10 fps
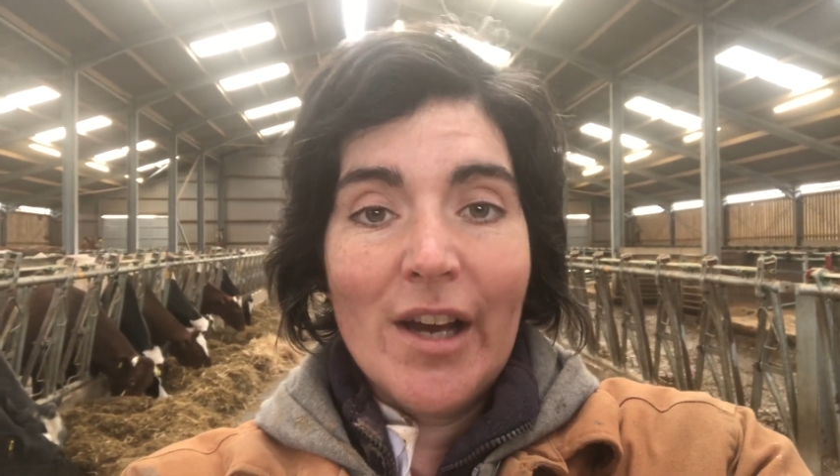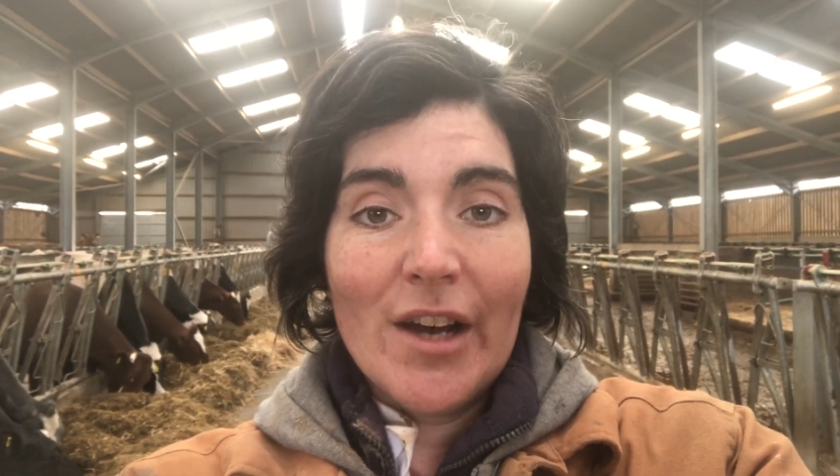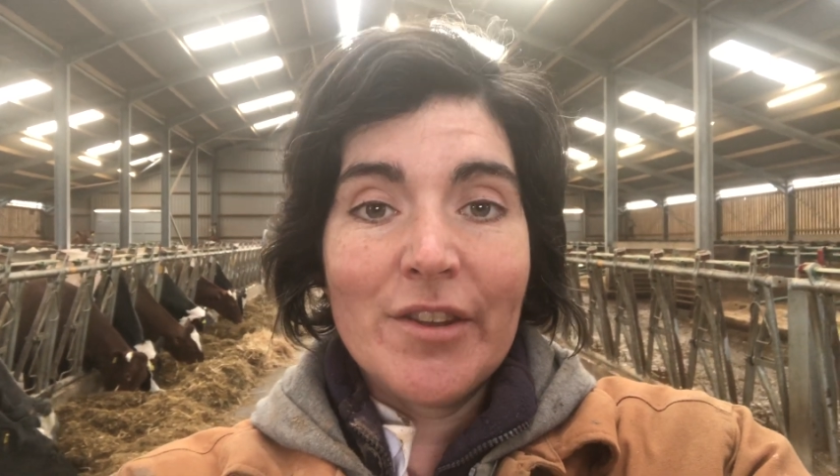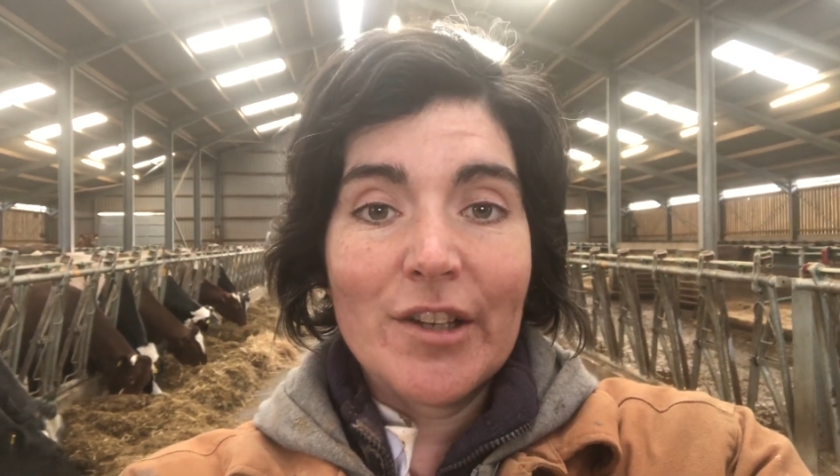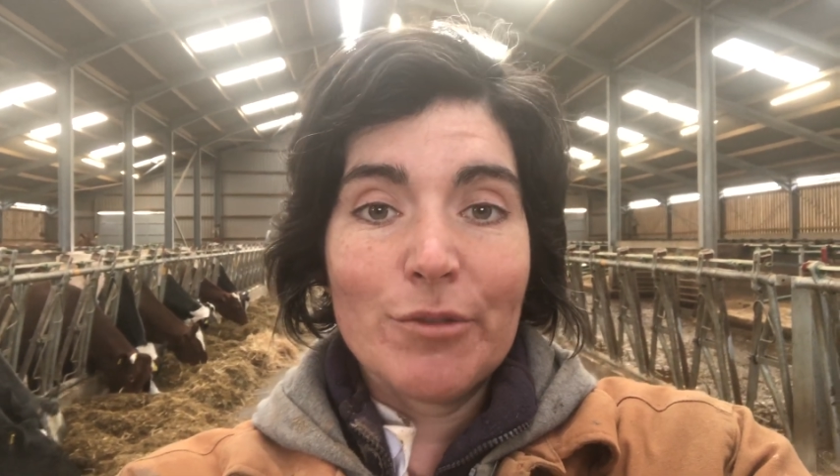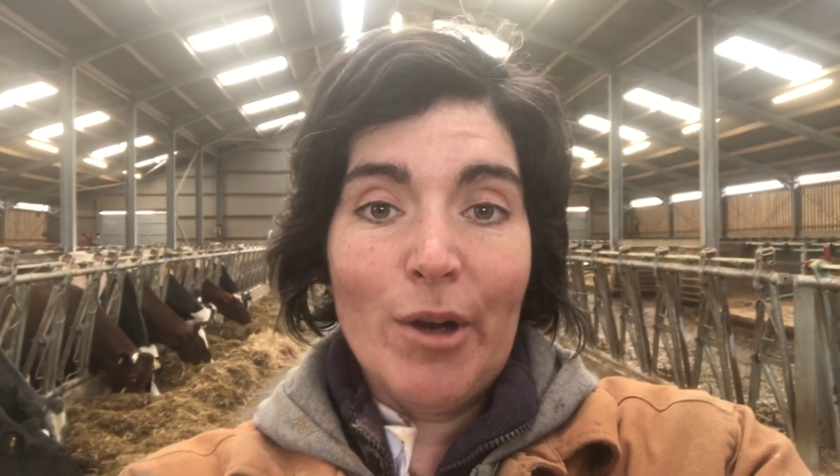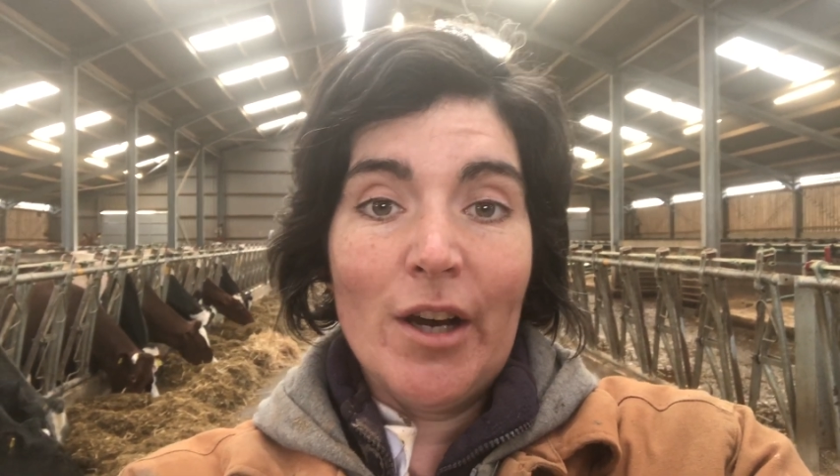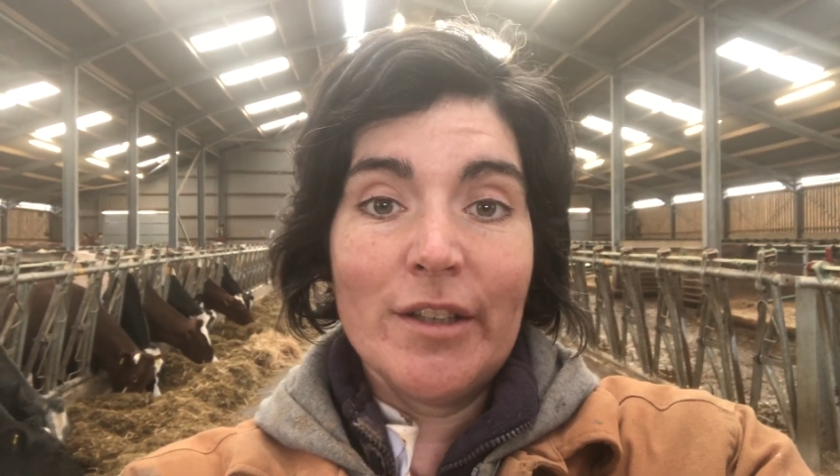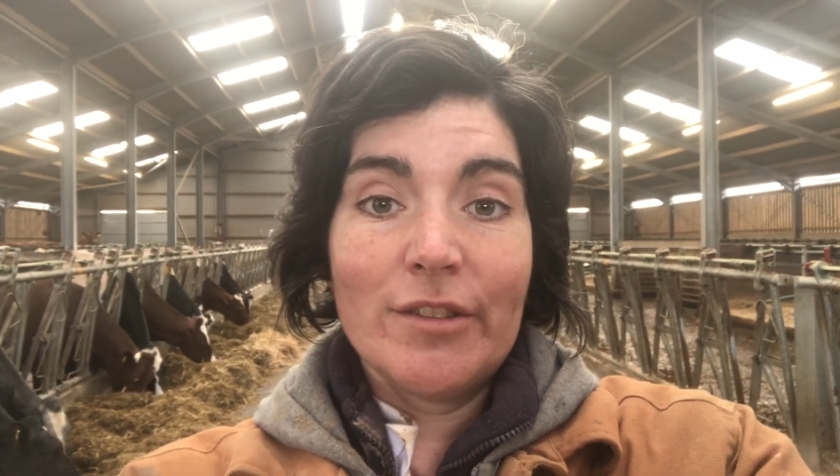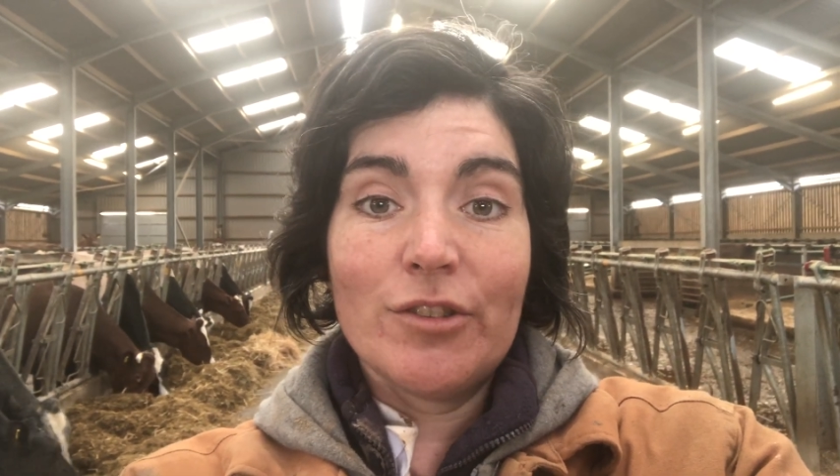I think it's
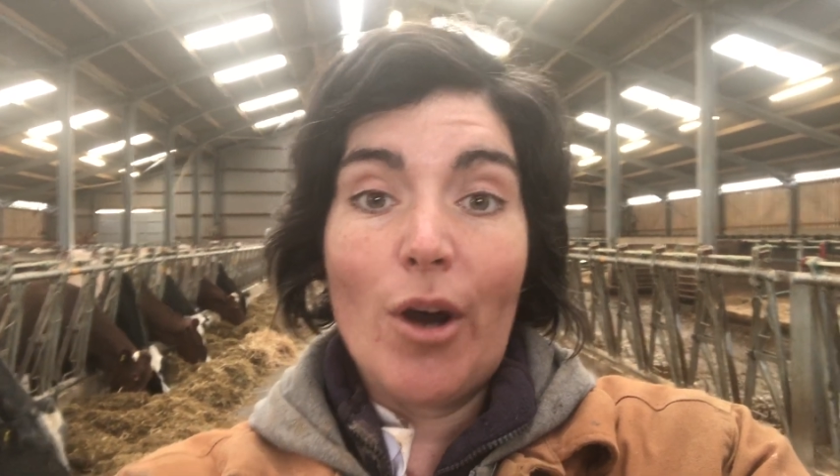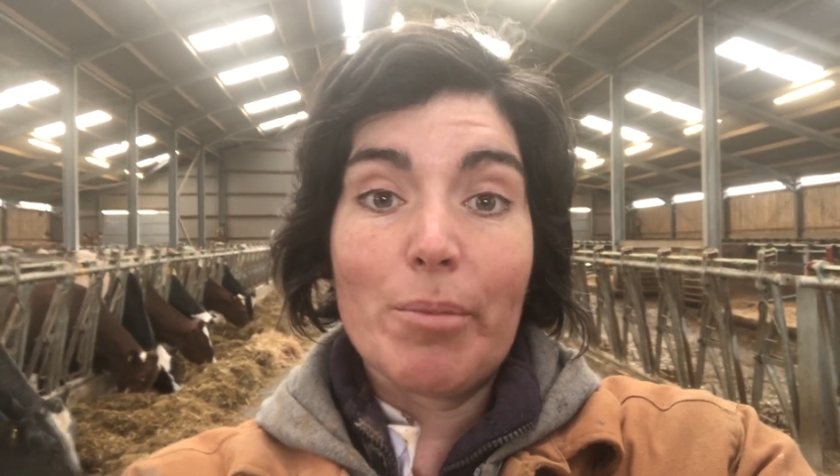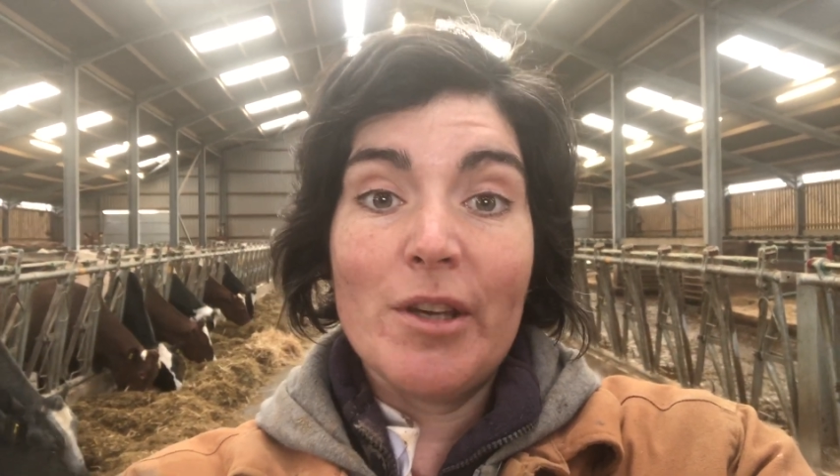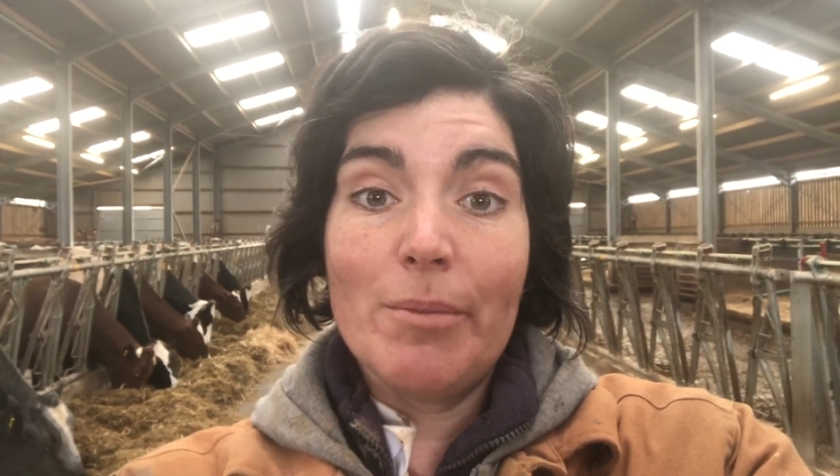my top